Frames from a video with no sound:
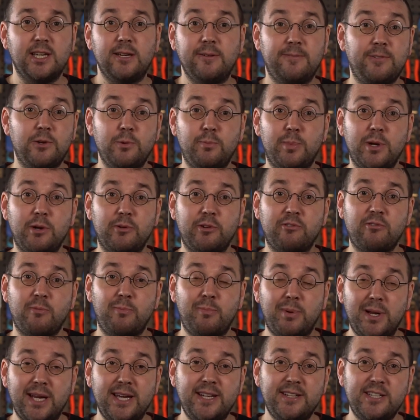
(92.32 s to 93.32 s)
if you're building with
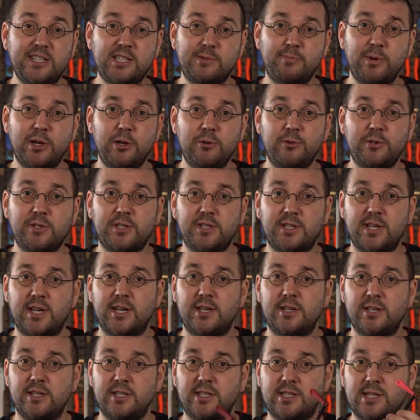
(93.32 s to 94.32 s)
bladed spokes,
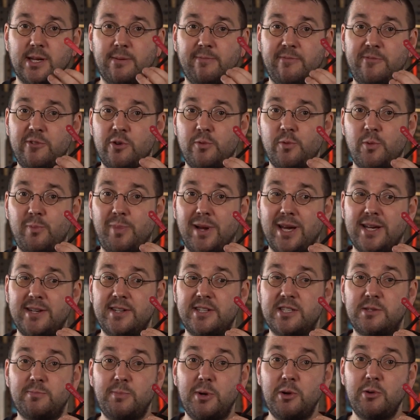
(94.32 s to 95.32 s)
then some form of
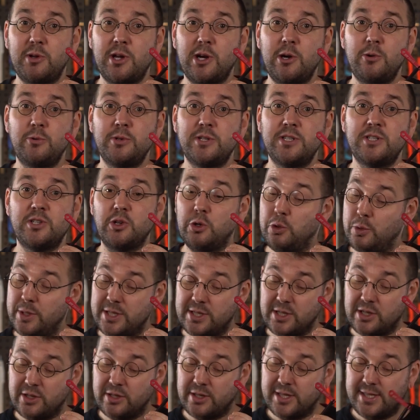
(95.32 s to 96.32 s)
bladed spoke holders, always
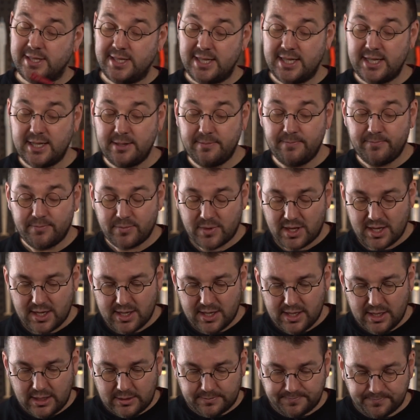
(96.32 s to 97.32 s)
a good idea.
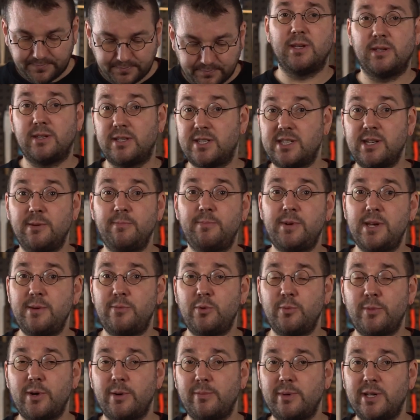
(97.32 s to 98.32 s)
Some
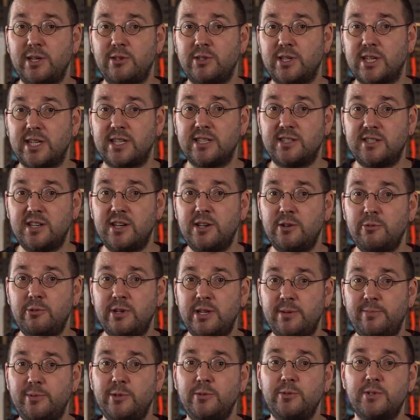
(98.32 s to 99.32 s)
people might be using internal
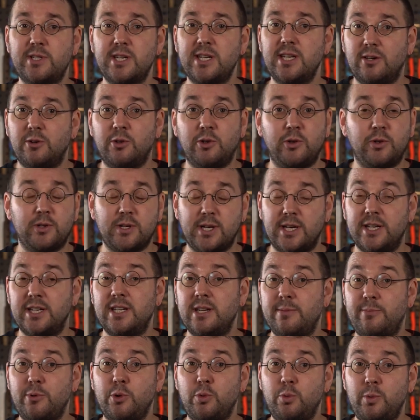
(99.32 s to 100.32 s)
nipples, or a
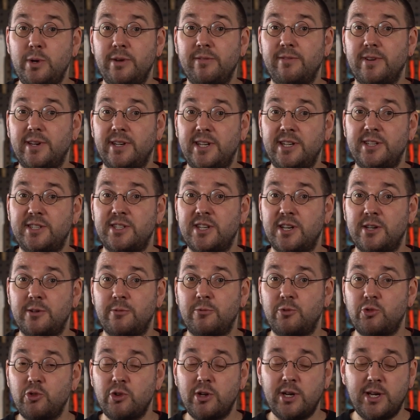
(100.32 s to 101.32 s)
nipple with an
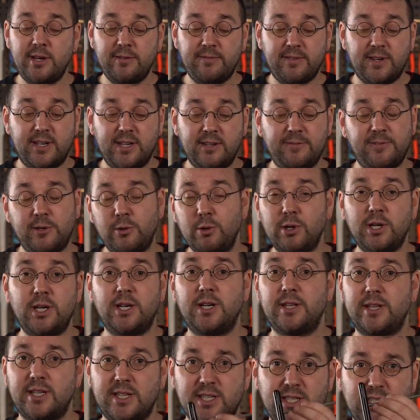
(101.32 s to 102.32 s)
internal drive, and if you
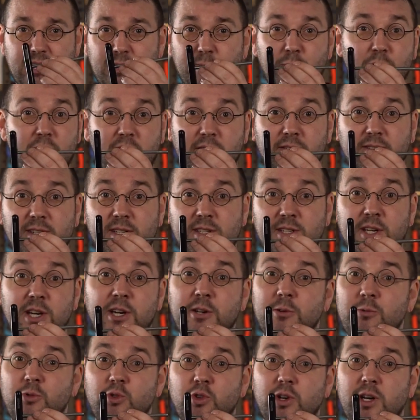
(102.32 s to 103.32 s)
are, then some kind of
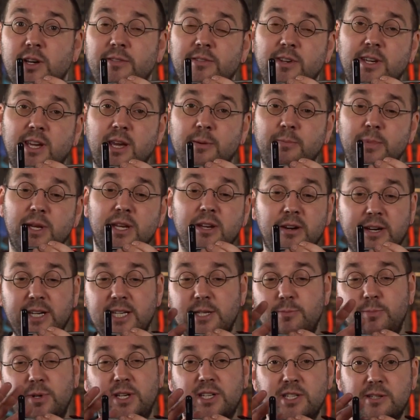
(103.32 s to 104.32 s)
internal driver can be
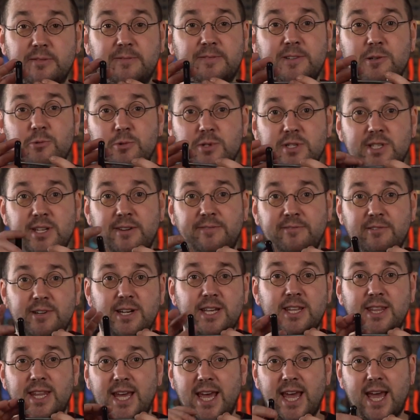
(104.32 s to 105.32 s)
nice because it feels different
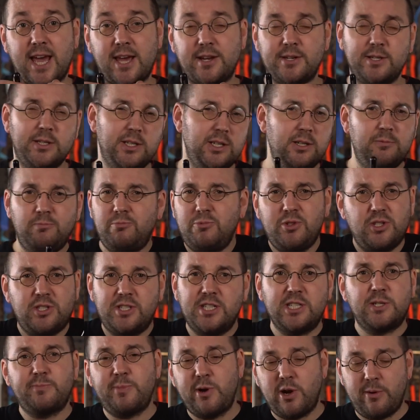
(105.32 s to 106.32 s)
in the hand. You just
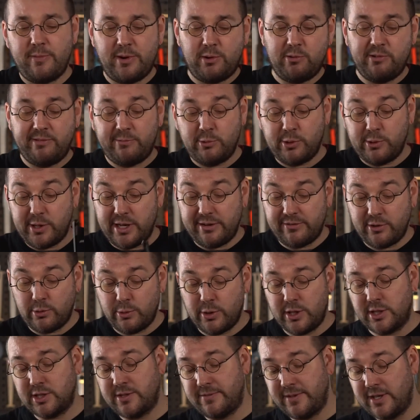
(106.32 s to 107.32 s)
experiment with whatever
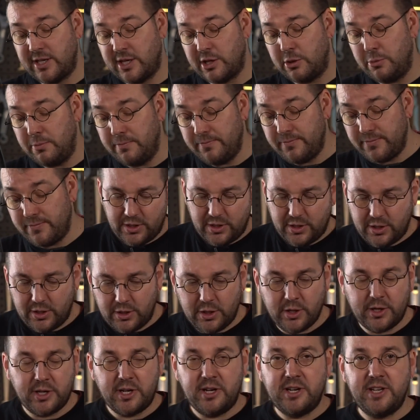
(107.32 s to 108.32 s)
works for you.
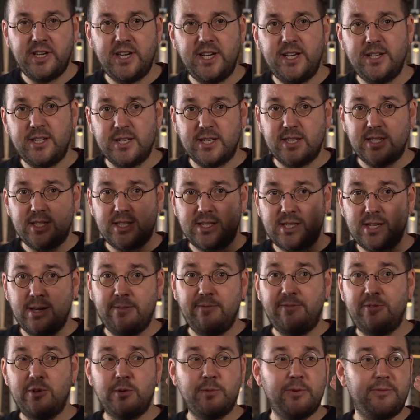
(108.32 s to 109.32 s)
You're going to need
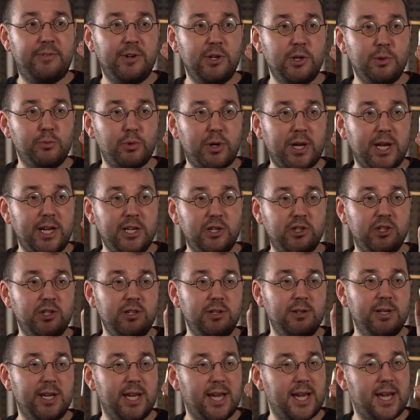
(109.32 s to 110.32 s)
some form of
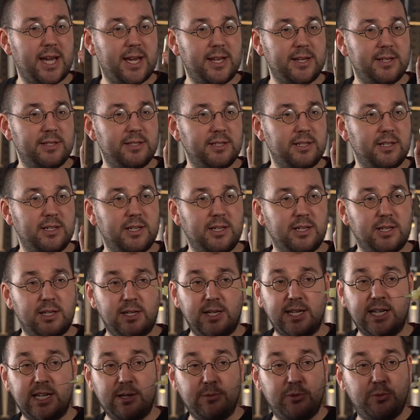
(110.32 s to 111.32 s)
lubrication and a
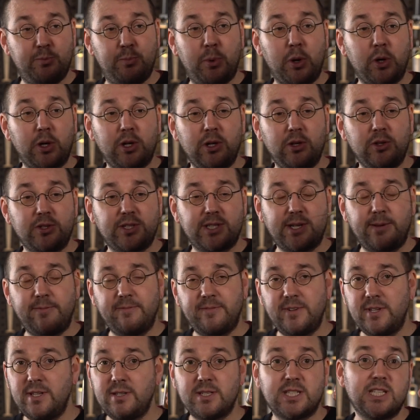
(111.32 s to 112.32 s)
little bottle or
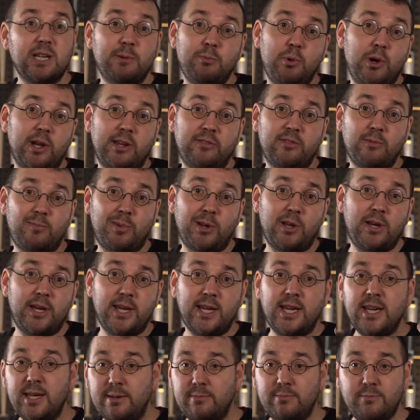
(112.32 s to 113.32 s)
something, some way of
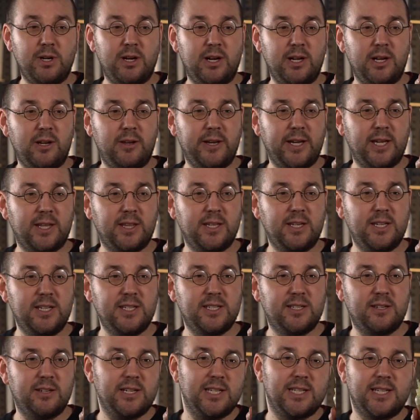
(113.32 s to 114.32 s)
applying it. I like
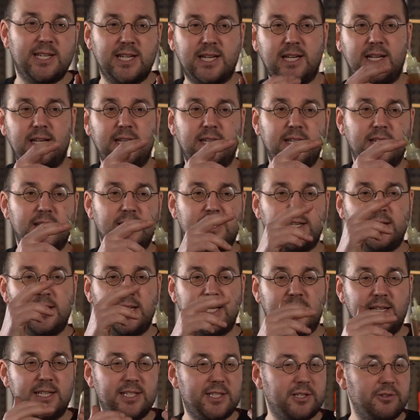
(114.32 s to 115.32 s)
these nice little
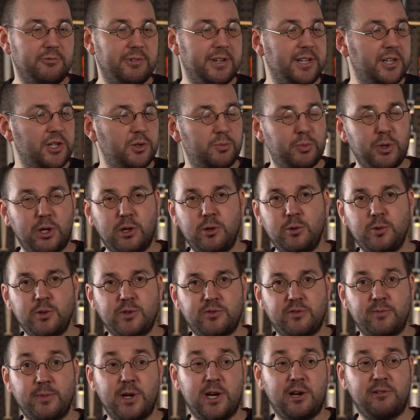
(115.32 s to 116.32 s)
needle syringe bottles
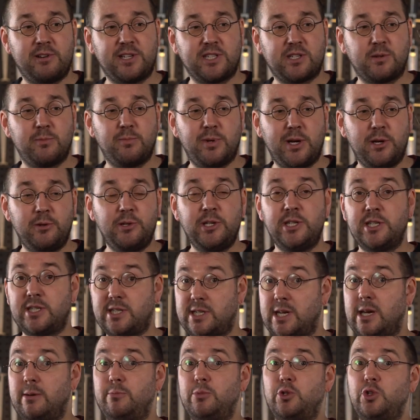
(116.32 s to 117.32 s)
from RS
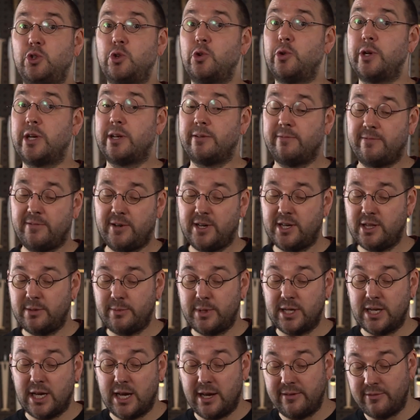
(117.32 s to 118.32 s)
Components. I'm sure you can find them
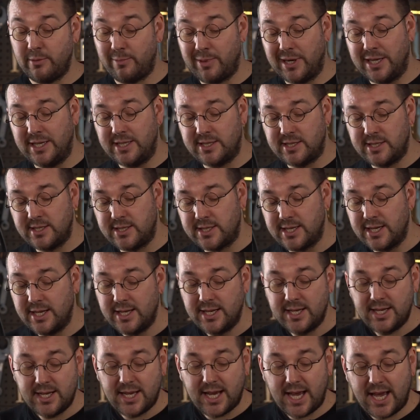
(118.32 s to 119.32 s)
in other places.
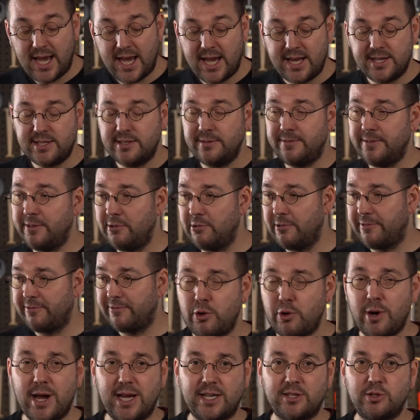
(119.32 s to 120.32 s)
And if you're a
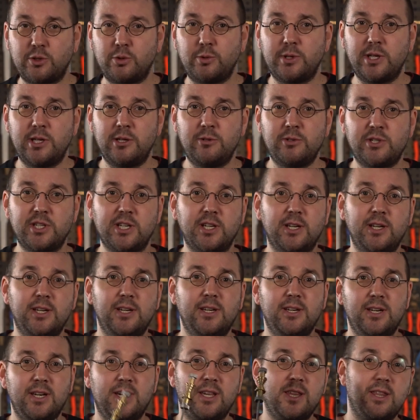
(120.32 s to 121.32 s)
axle user,
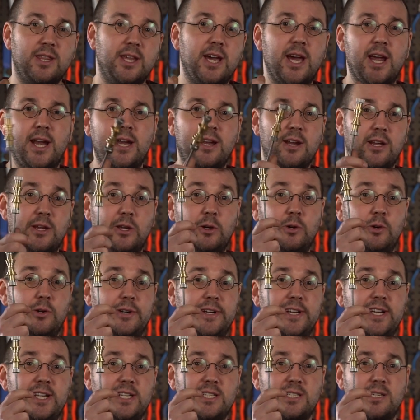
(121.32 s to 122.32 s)
then you'll
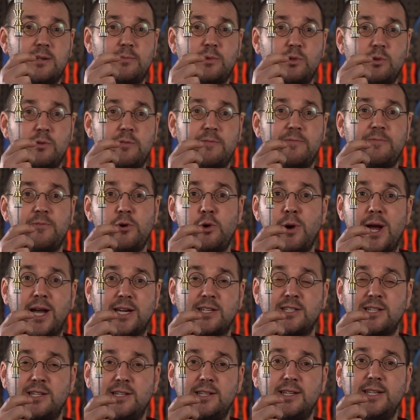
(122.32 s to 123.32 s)
need some sort of through
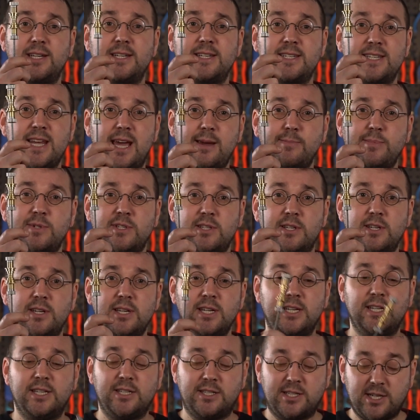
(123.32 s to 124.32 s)
axle adapter
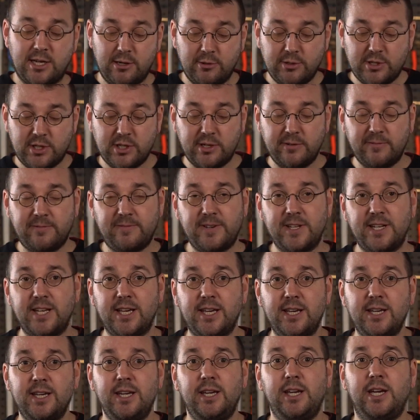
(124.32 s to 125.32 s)
so as you can fit
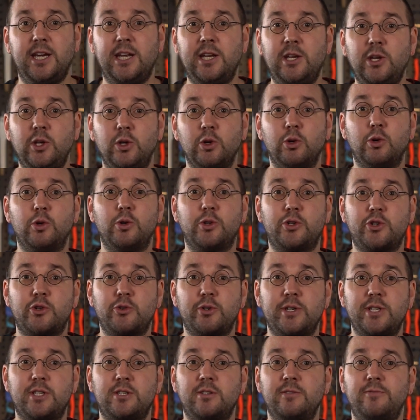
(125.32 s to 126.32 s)
it in your
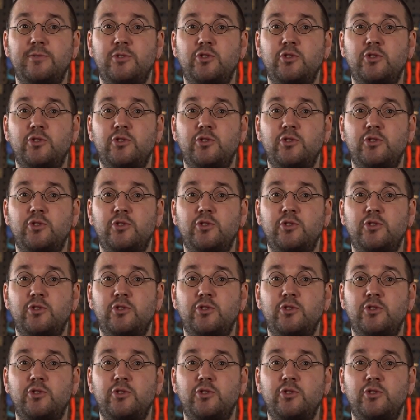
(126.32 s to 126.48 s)
choice of